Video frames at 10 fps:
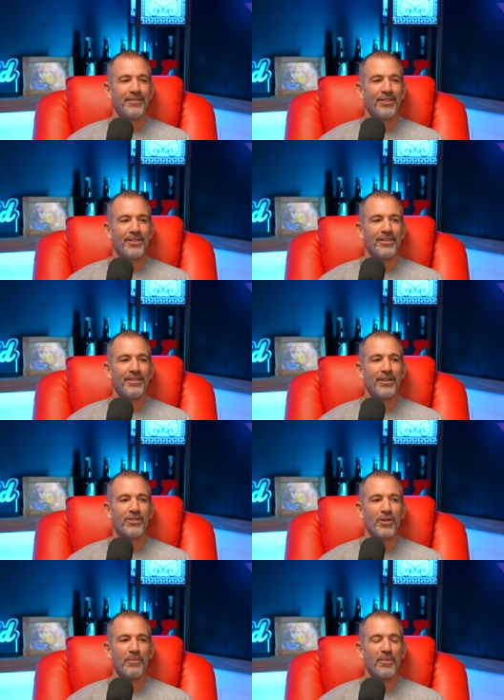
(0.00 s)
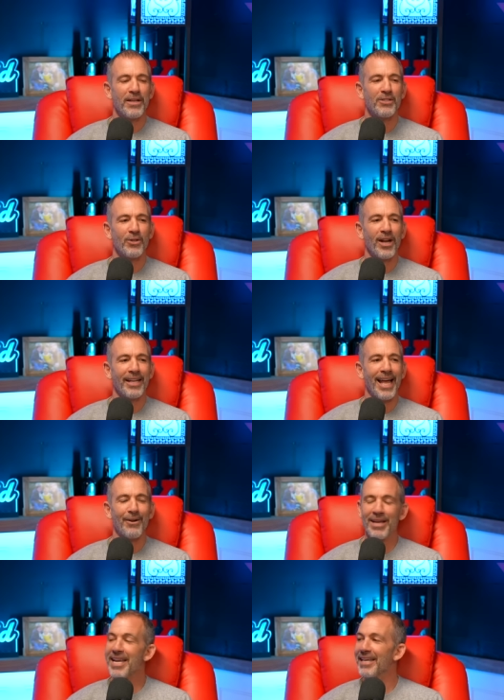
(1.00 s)
You want Places you're not allowed. You
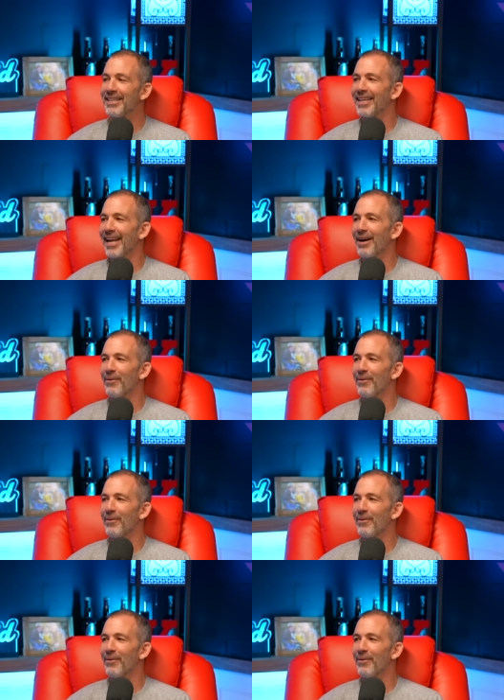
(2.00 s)
survived.